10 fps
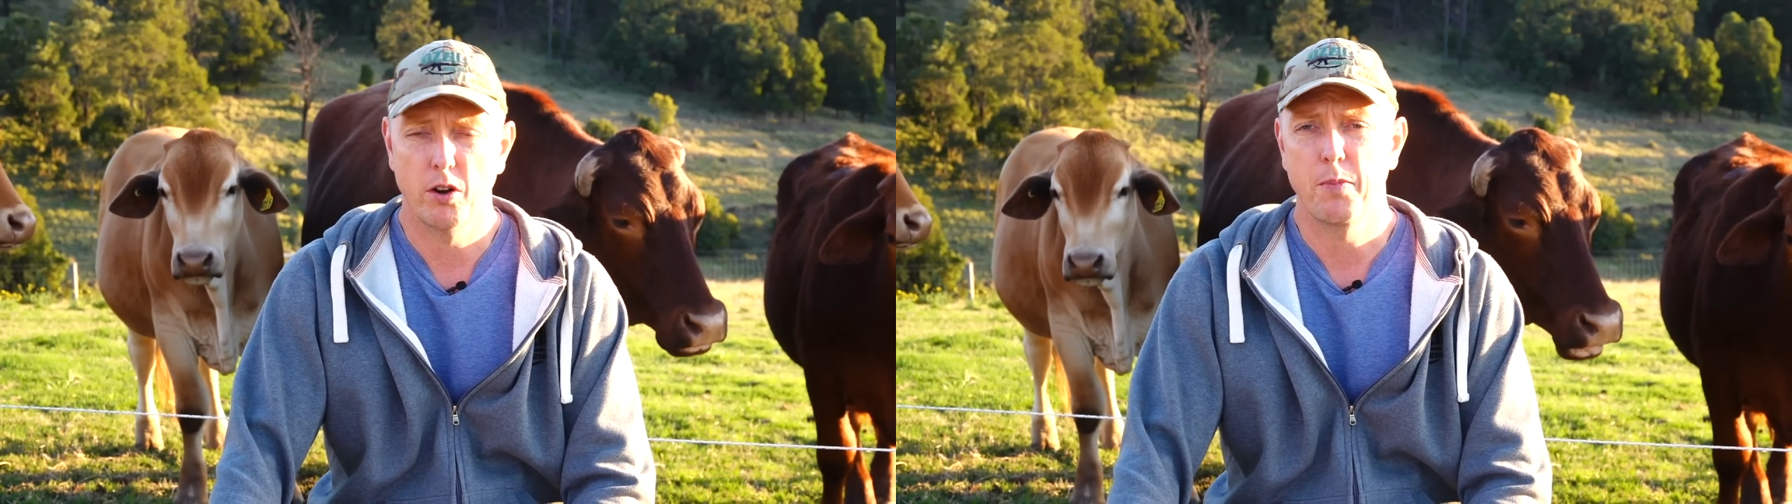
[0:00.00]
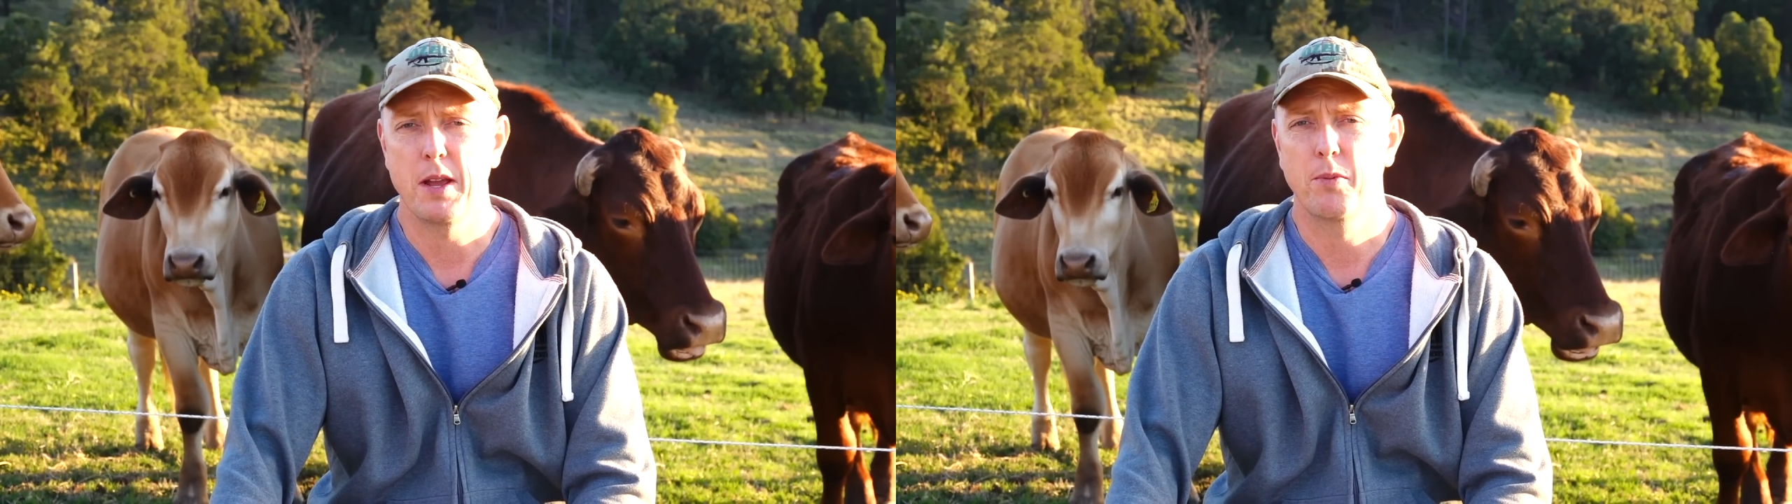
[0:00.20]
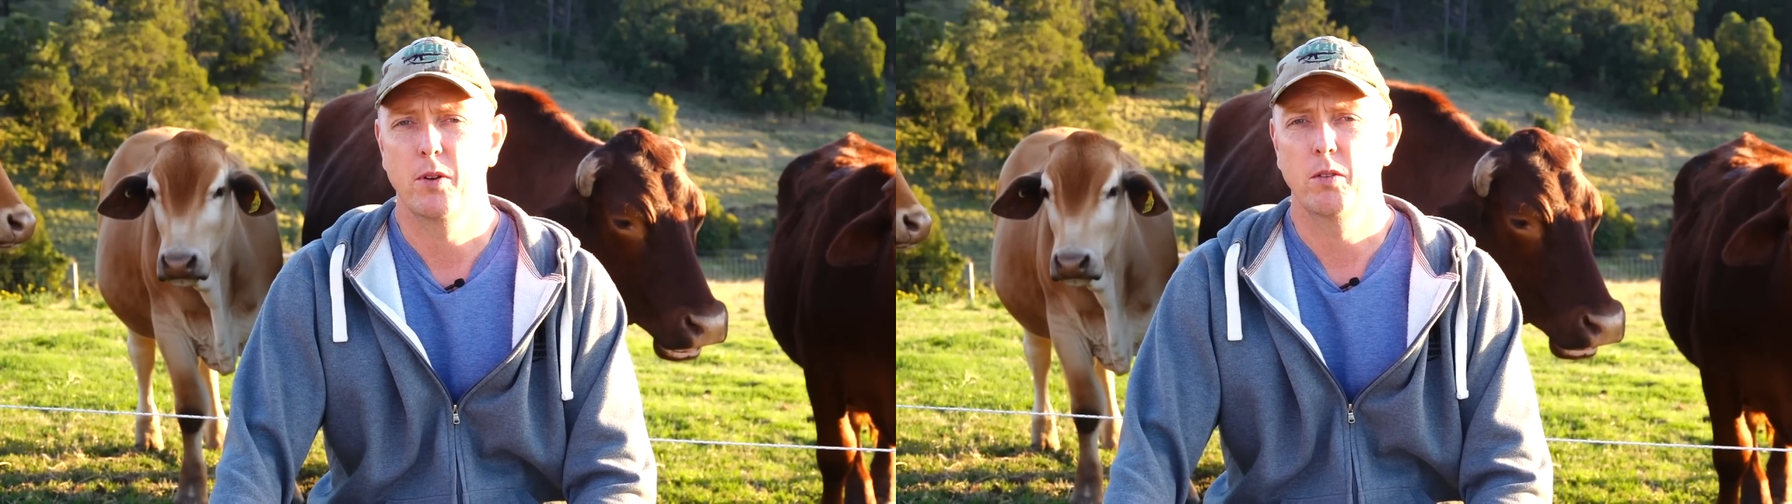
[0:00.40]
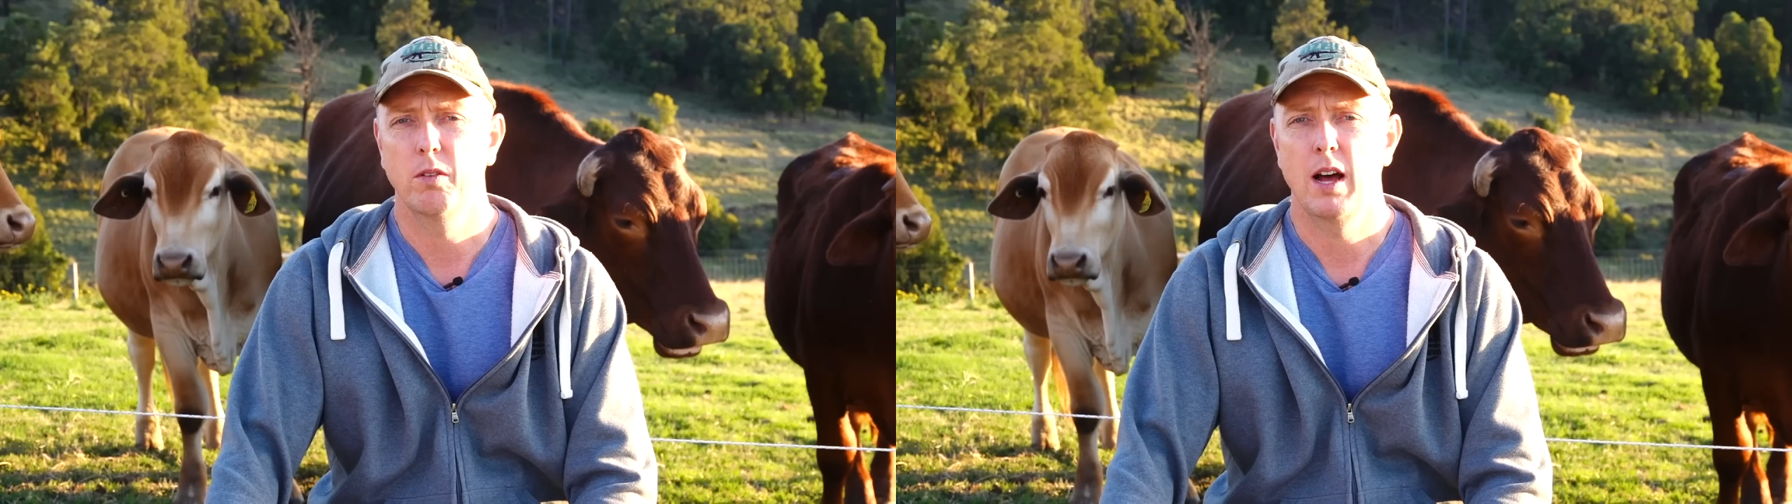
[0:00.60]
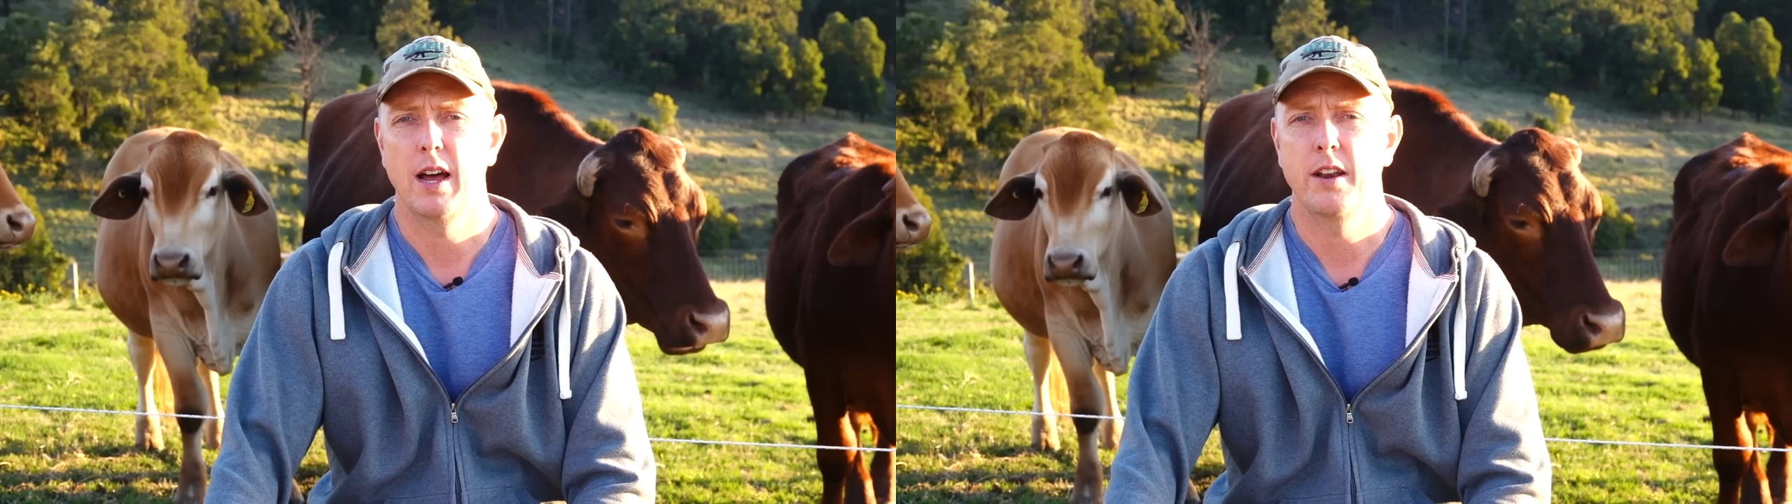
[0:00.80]
of people
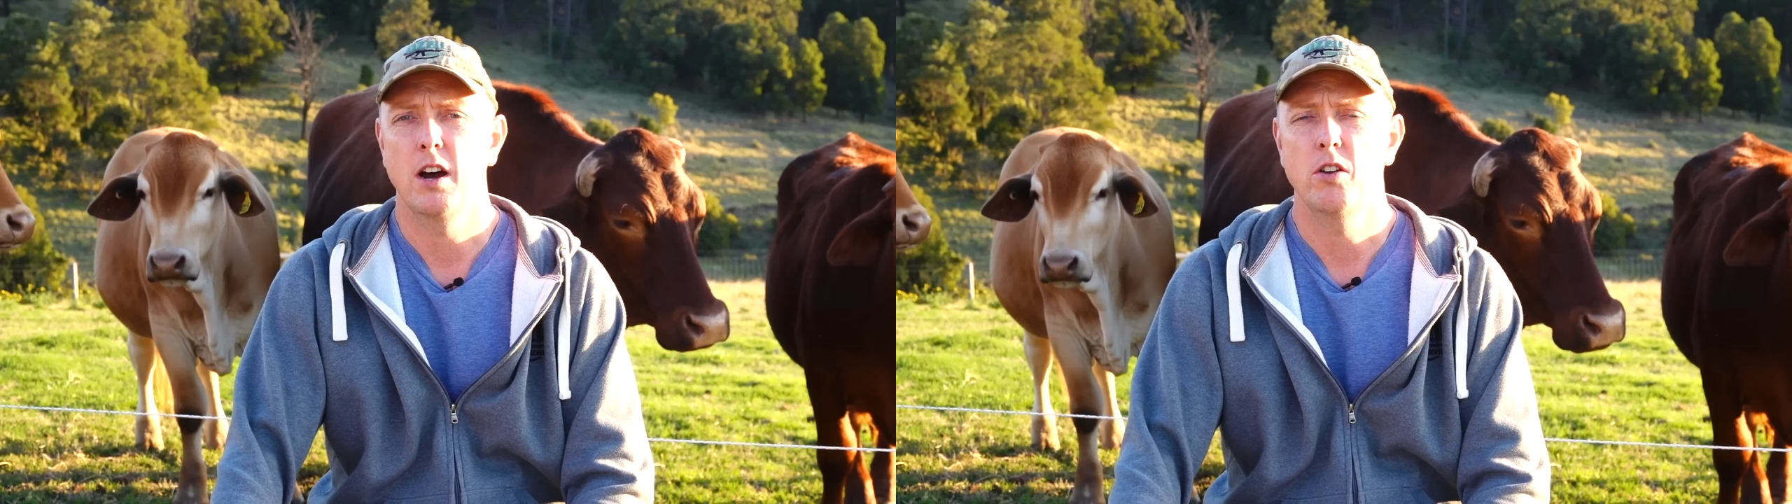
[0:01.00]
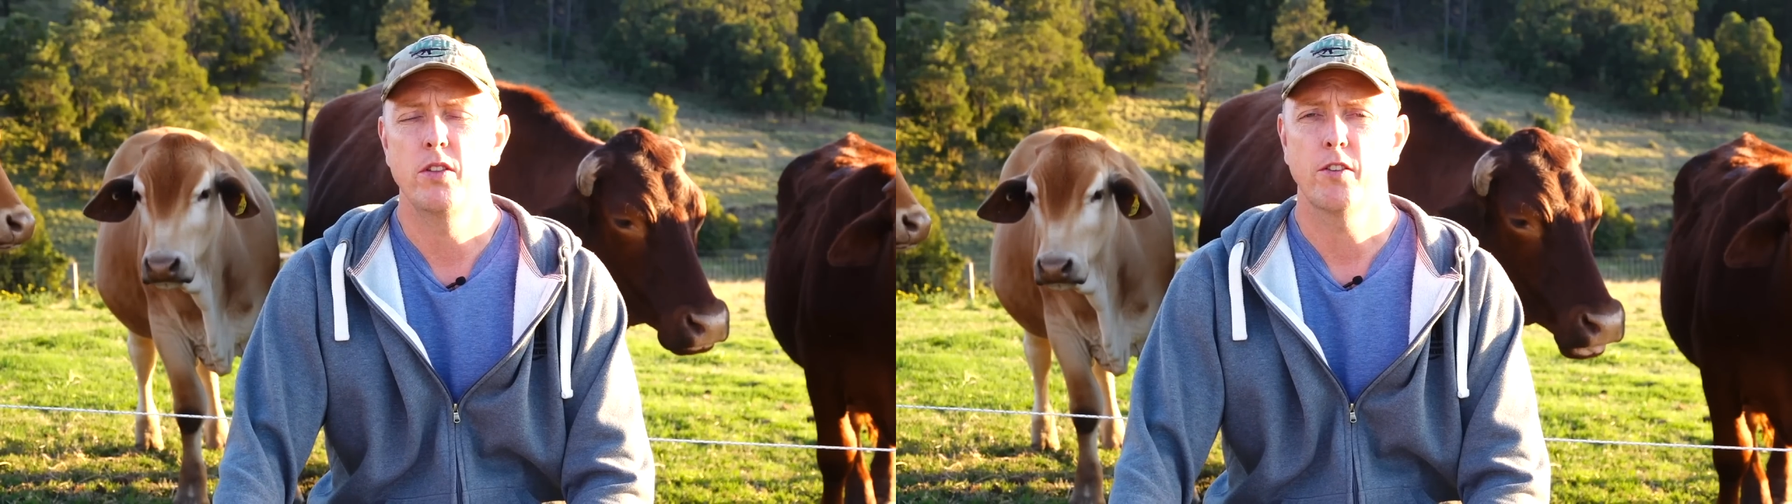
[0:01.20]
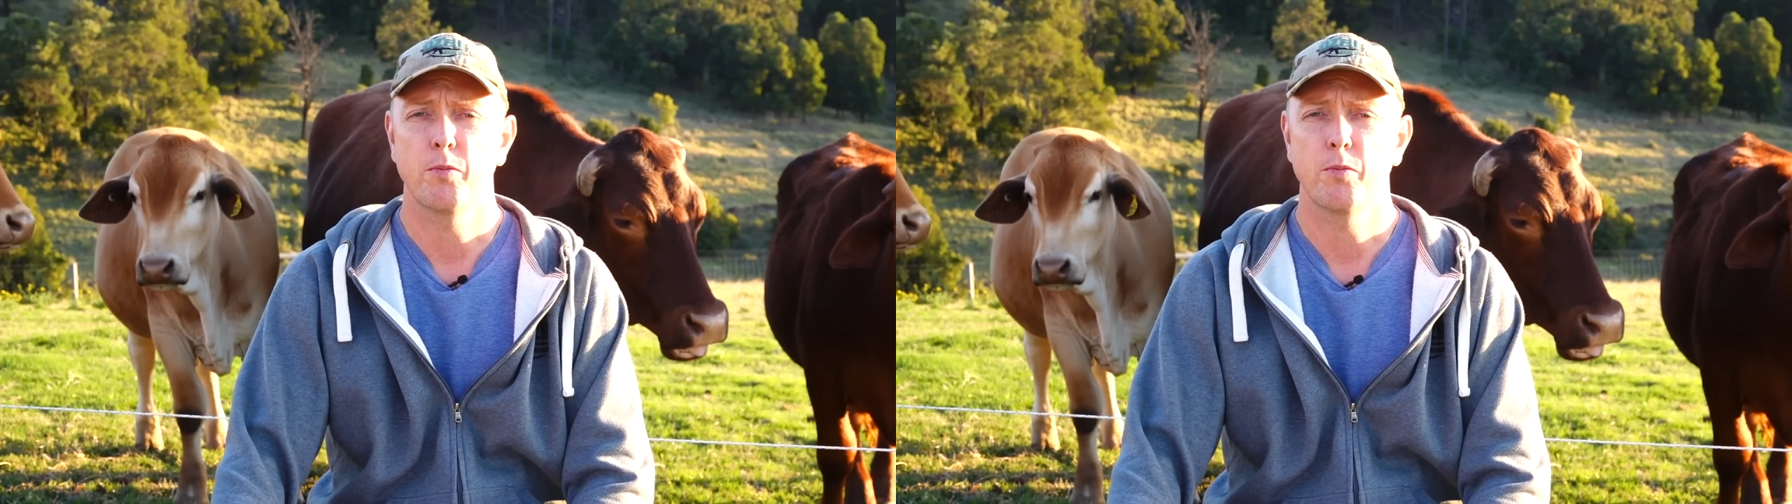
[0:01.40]
know this,